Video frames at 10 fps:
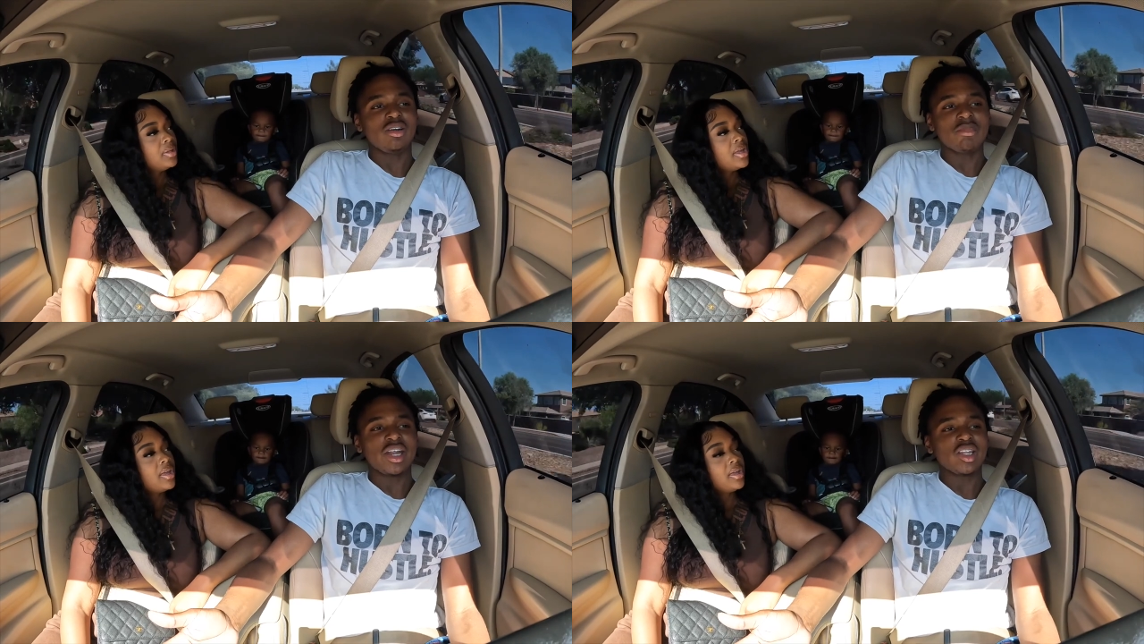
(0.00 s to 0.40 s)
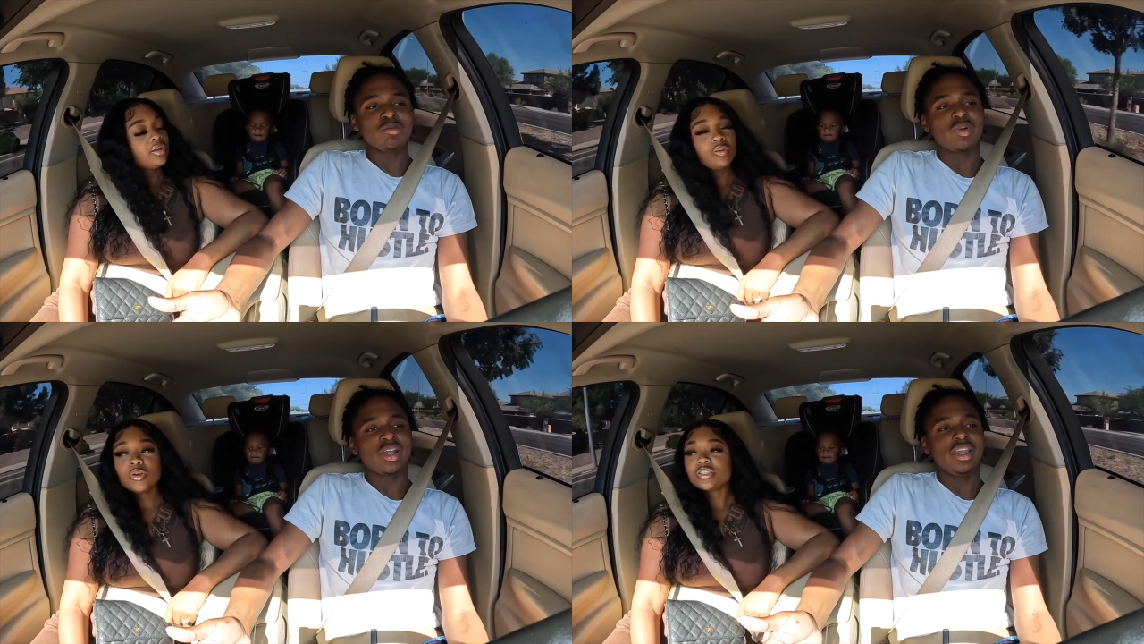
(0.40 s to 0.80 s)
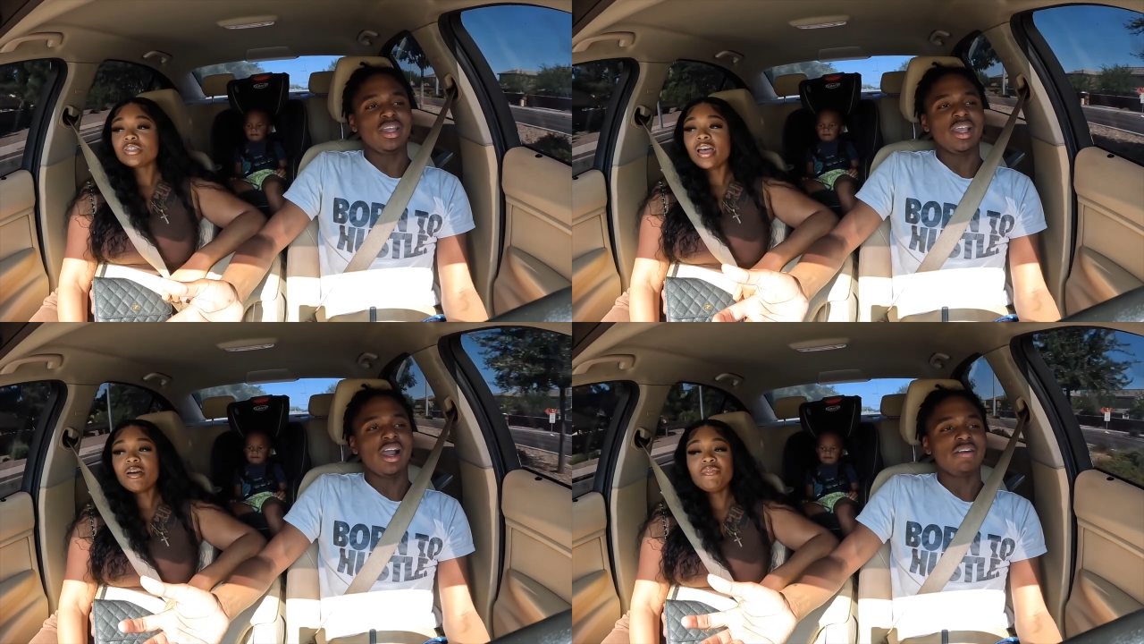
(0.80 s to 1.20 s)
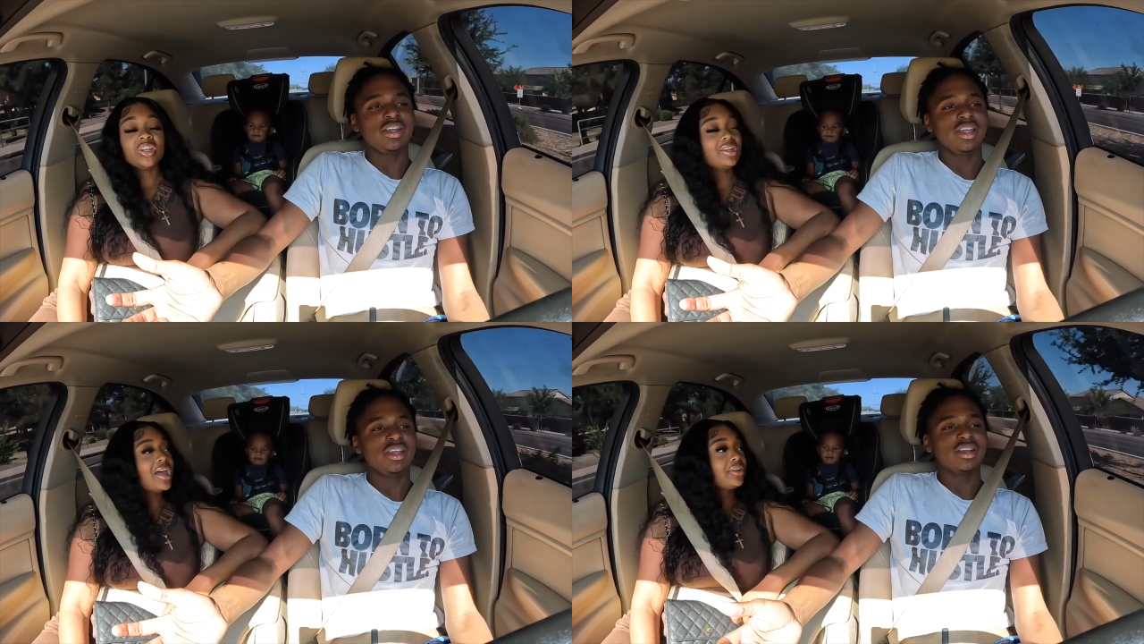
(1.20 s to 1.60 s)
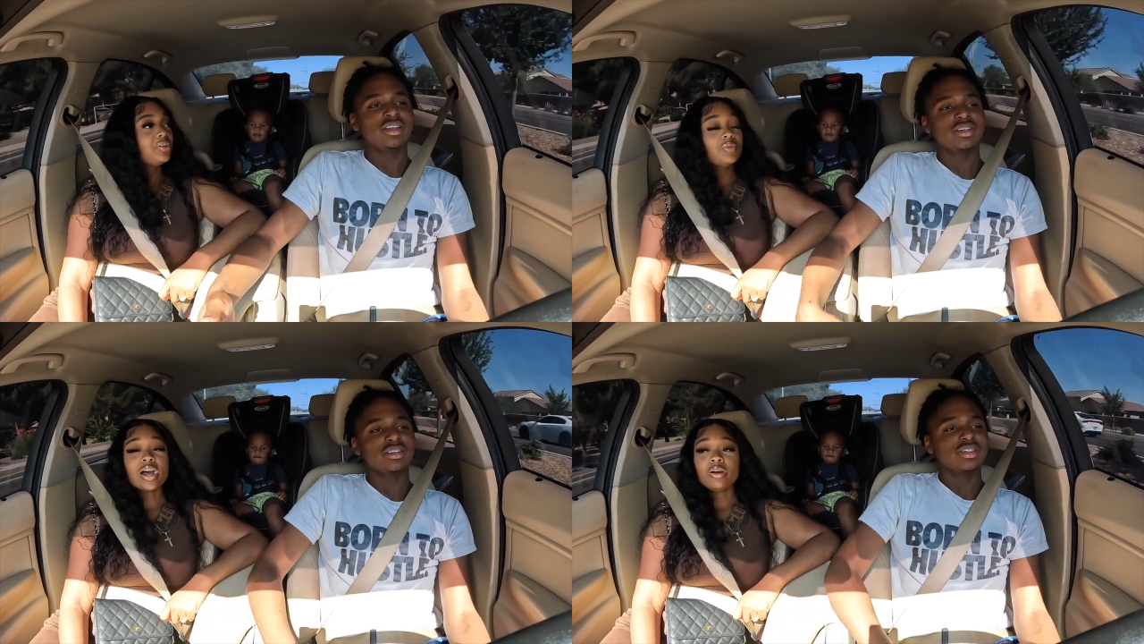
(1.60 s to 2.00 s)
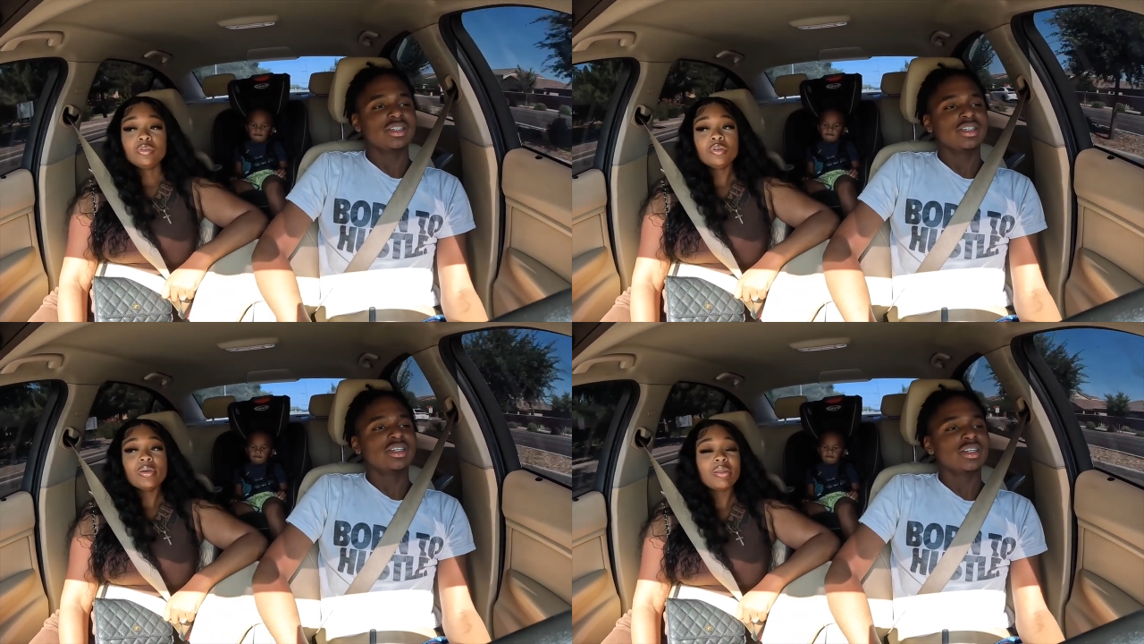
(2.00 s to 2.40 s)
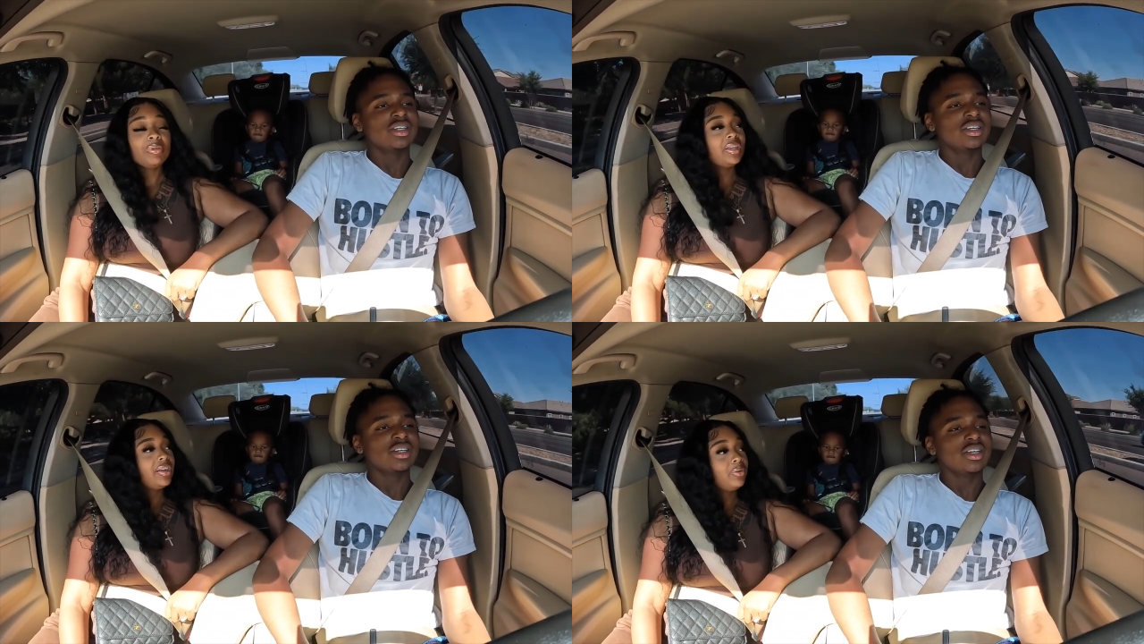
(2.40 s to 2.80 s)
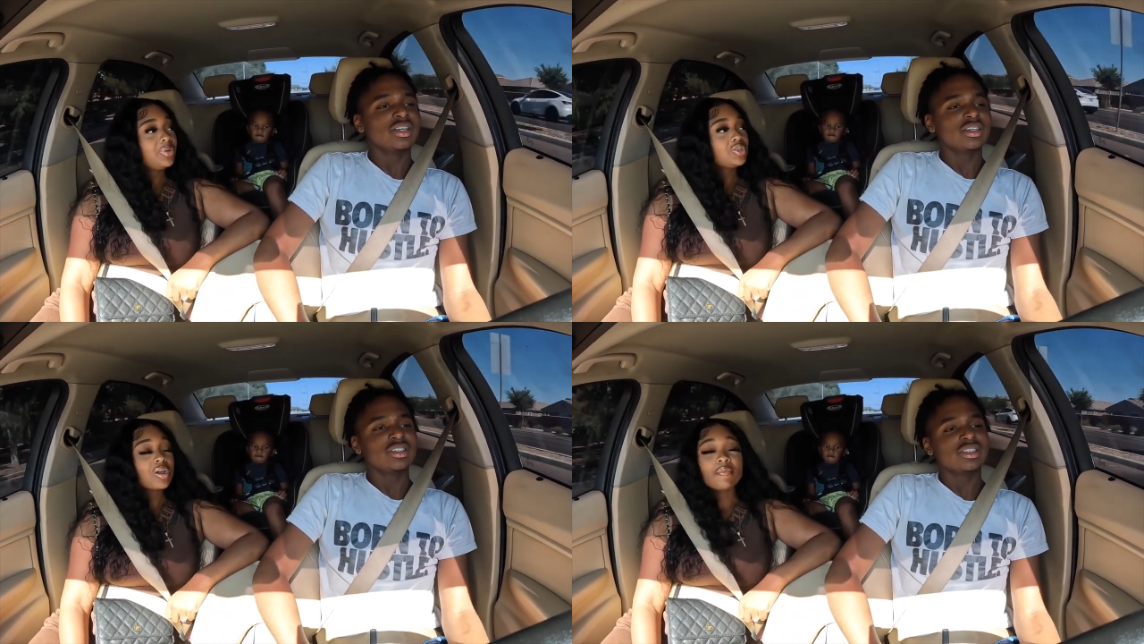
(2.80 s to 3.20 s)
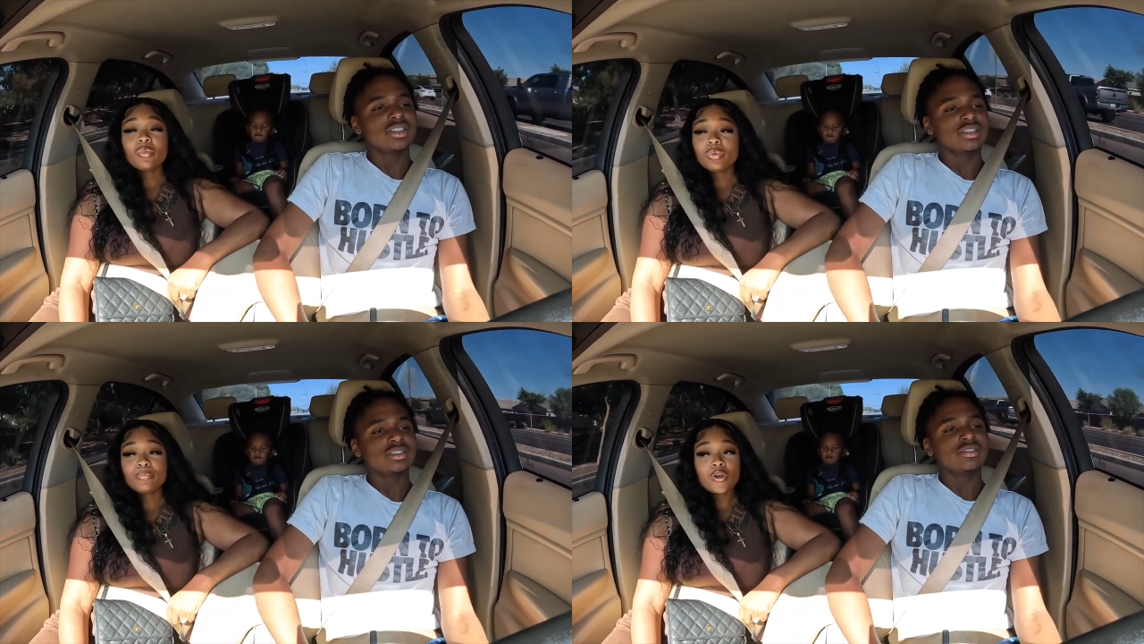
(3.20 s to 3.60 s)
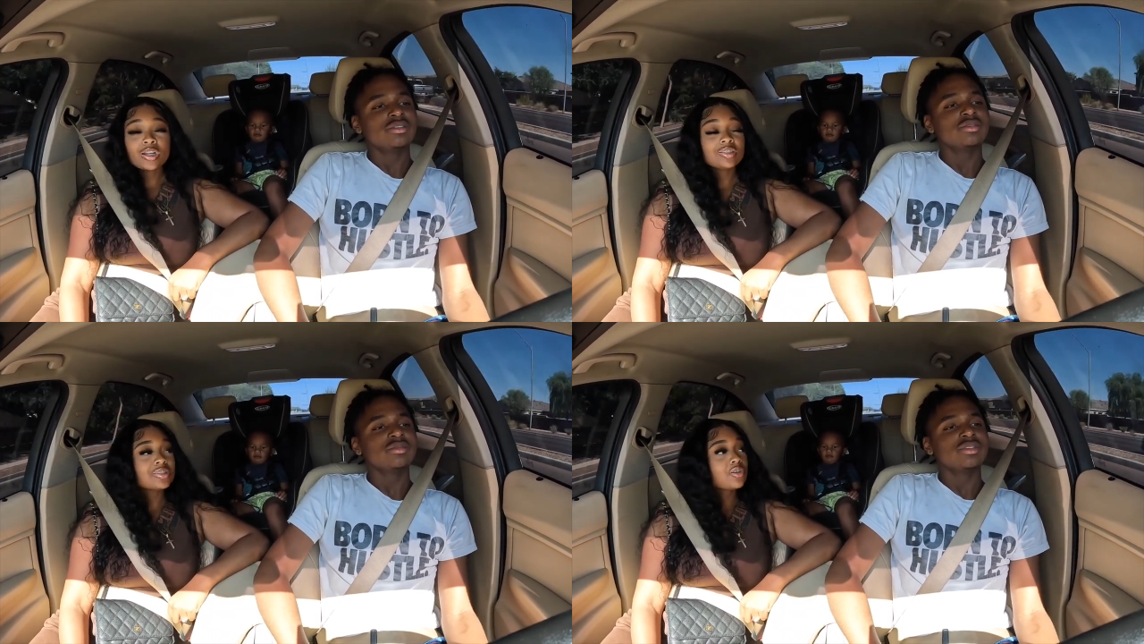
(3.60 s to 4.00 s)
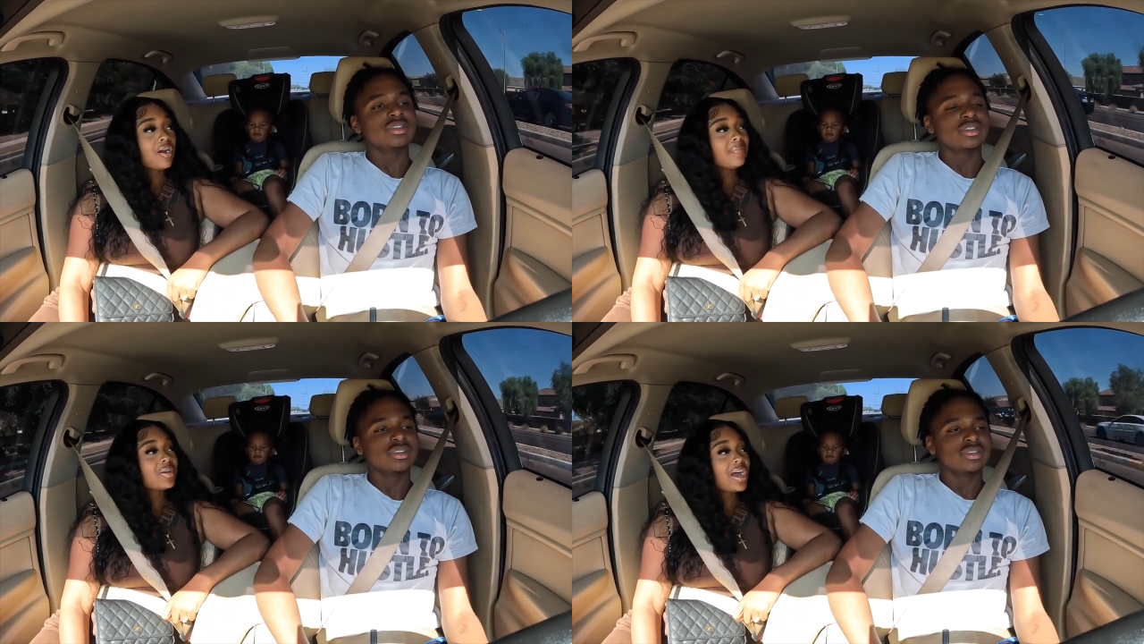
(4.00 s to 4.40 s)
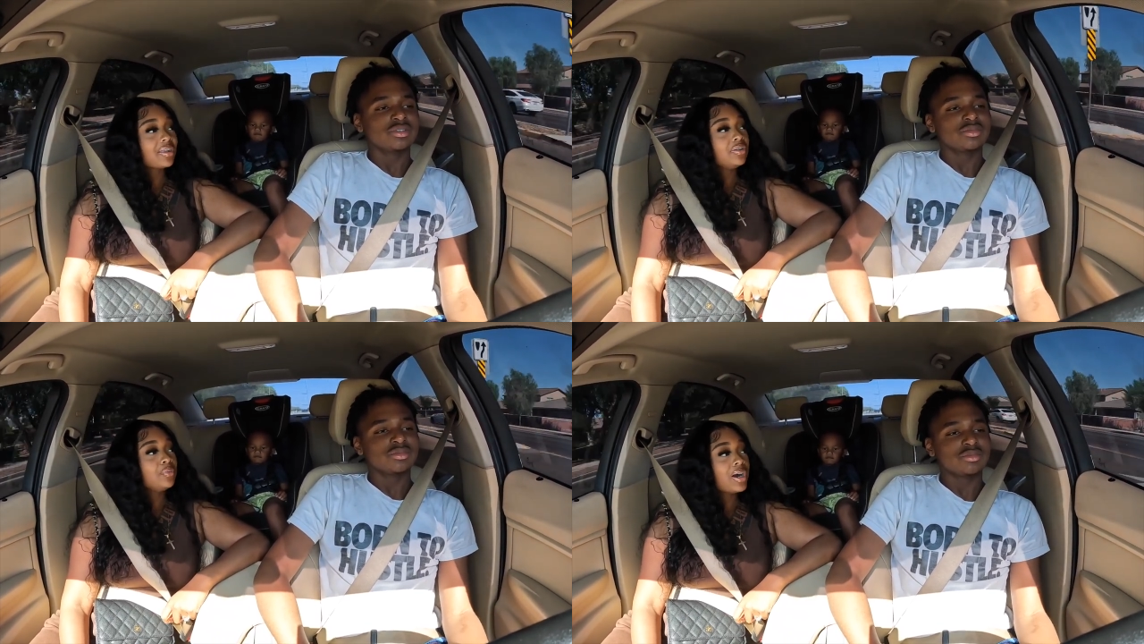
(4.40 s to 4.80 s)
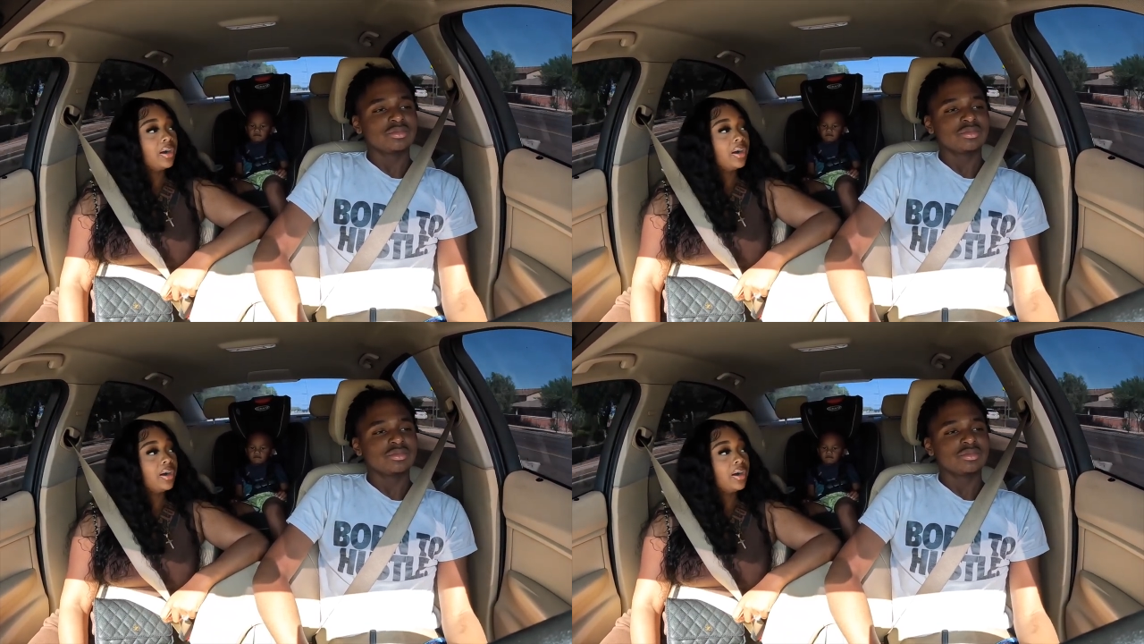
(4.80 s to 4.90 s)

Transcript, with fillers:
Speaker 1: no matter no more. Chris, he, he I'm gonna knock you out. You better be lucky we drive. When we park this car, I'm knocking you